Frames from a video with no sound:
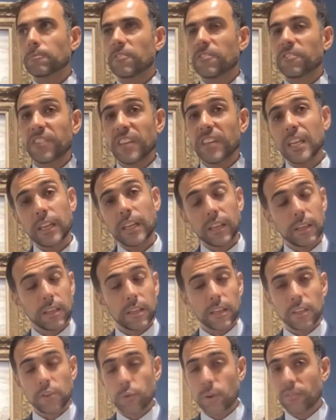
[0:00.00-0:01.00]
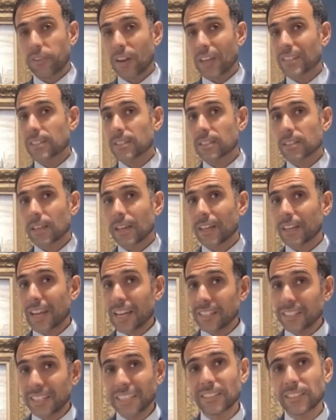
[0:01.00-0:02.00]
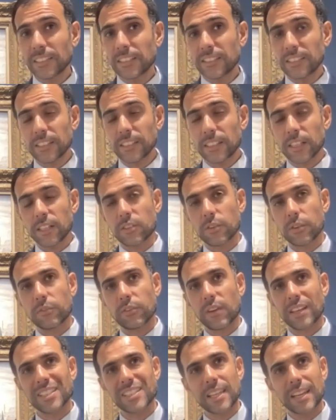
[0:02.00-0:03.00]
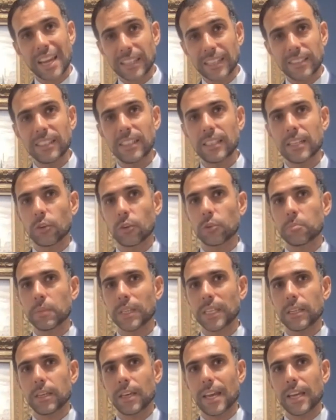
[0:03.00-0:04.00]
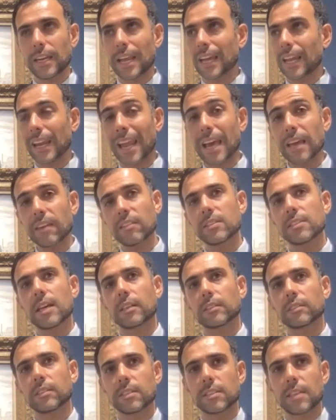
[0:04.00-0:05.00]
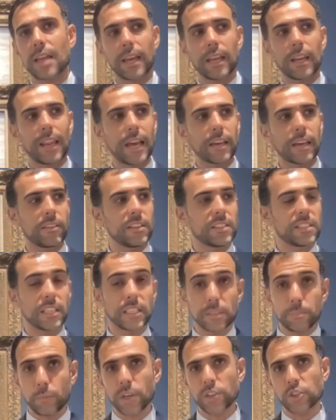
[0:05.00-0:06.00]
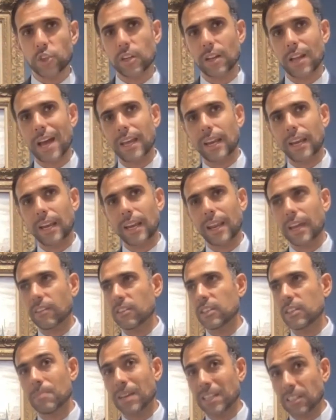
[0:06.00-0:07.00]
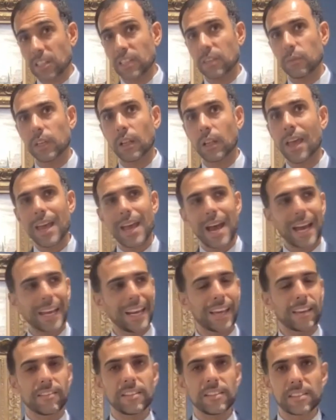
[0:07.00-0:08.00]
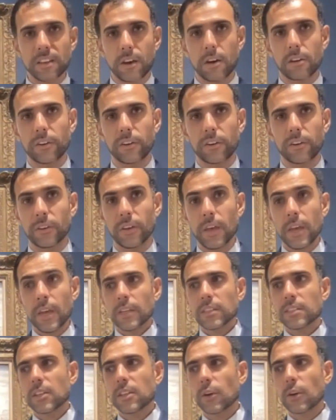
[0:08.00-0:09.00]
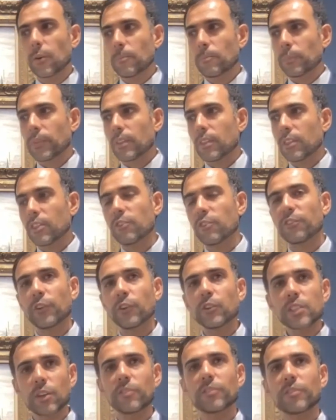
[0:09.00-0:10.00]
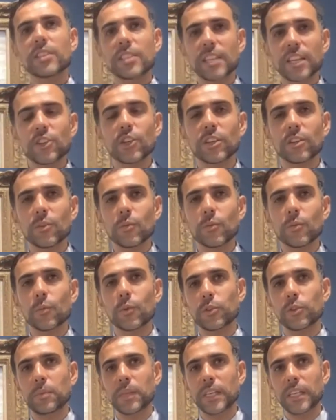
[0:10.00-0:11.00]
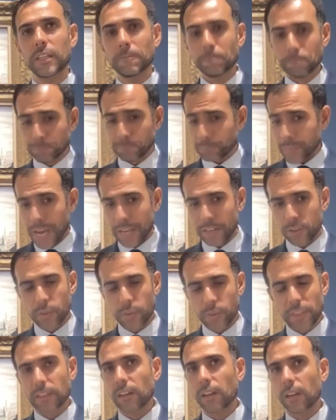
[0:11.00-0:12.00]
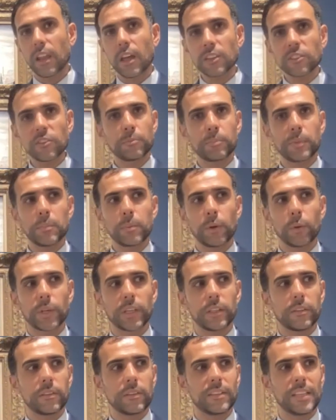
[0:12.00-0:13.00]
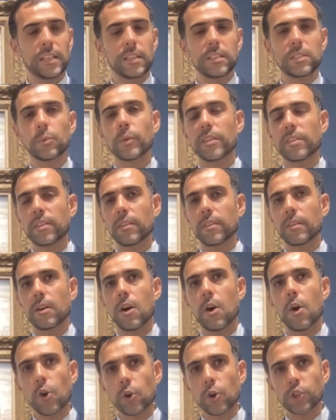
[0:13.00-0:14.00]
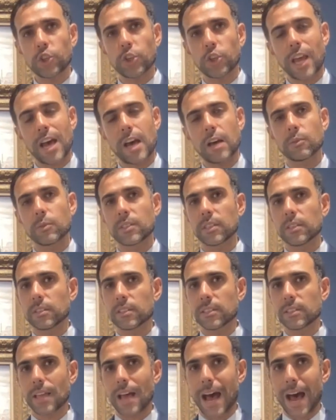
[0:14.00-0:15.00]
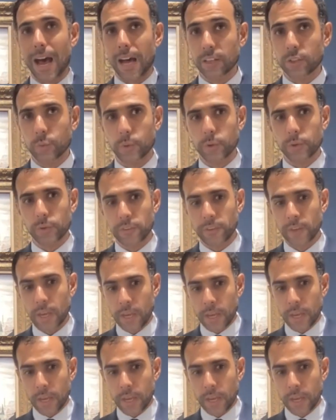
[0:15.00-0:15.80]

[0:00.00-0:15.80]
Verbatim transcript: feeling, it reflects an identity, it reflects an idea on me. And I like this artist, I like this expression, I like this material, I like this color. So the first conversation would be, I know that a lot of people, when it deals with auction houses, artwork,